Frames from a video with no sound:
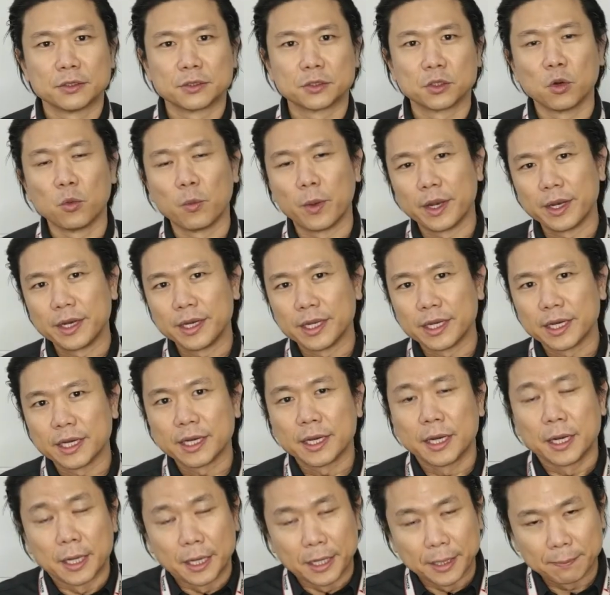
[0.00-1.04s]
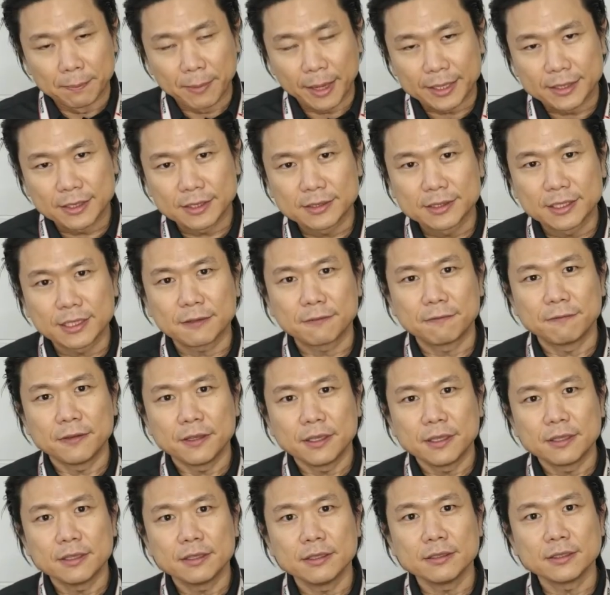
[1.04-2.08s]
So when the magnetic
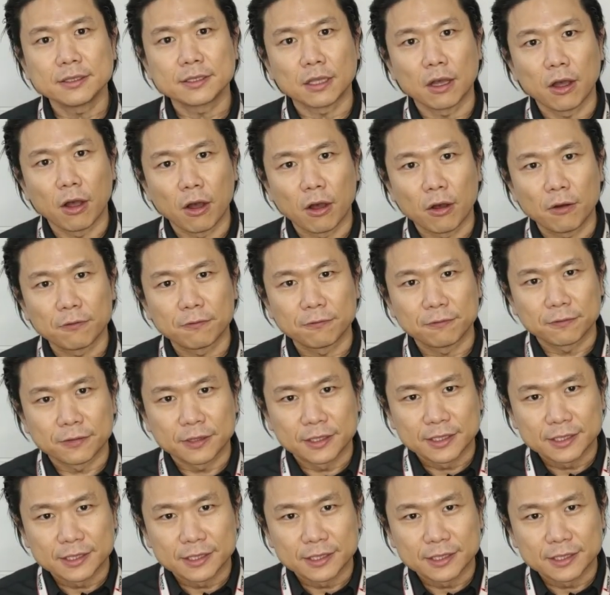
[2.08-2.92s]
fields of